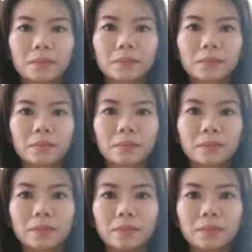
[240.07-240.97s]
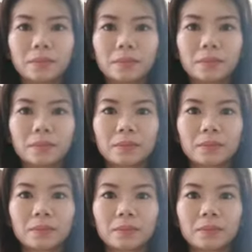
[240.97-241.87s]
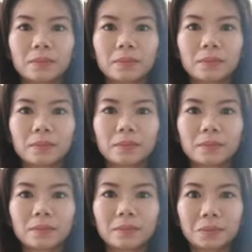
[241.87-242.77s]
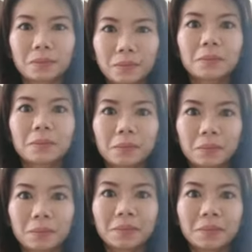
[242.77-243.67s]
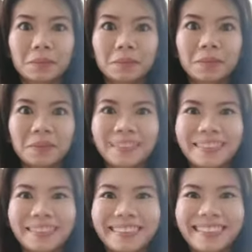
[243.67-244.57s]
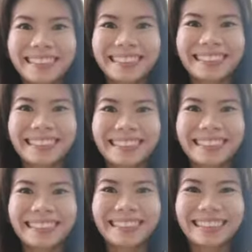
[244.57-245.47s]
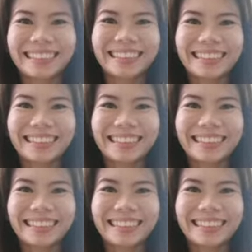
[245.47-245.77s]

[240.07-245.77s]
No words are spoken by the person on screen.